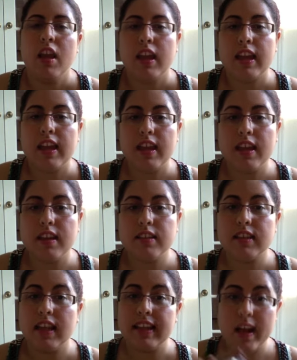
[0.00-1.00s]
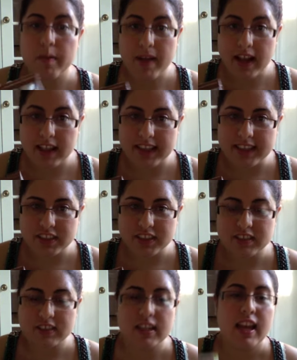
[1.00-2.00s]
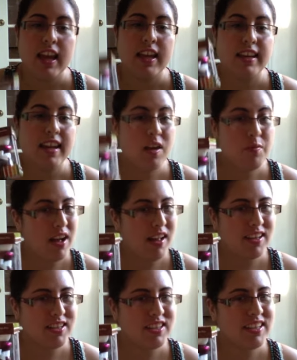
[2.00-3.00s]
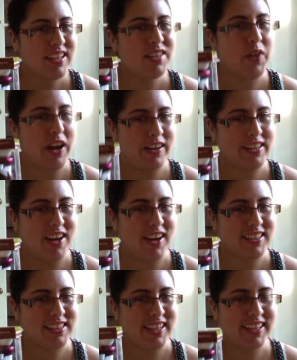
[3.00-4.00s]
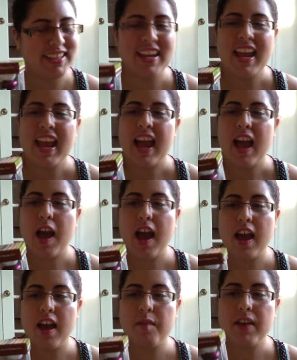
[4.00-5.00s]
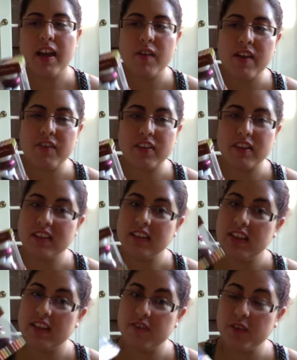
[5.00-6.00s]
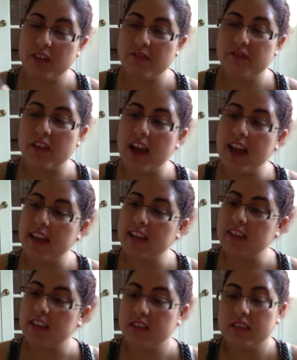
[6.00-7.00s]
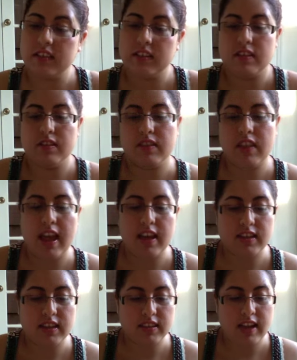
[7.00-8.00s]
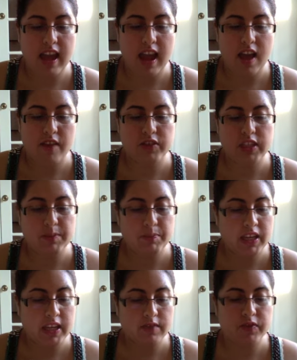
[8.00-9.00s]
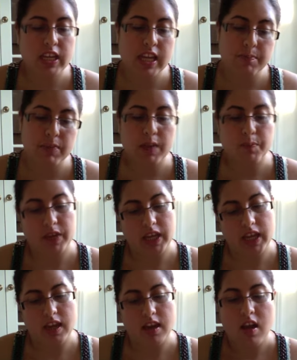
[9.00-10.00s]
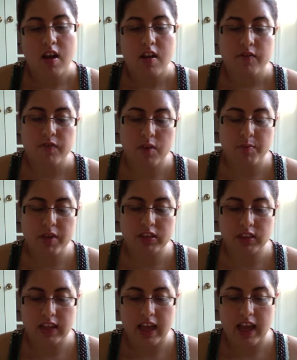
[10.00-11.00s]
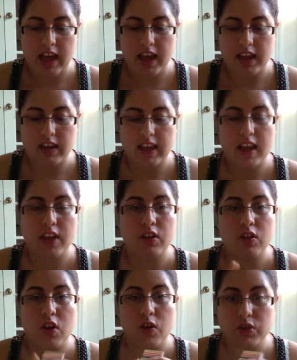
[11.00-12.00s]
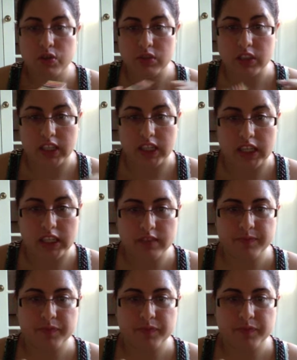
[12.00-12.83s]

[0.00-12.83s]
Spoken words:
is nail polish. Nail polish is very toxic. However, if you can find that doesn't have DBP, formaldehyde, and no toluene,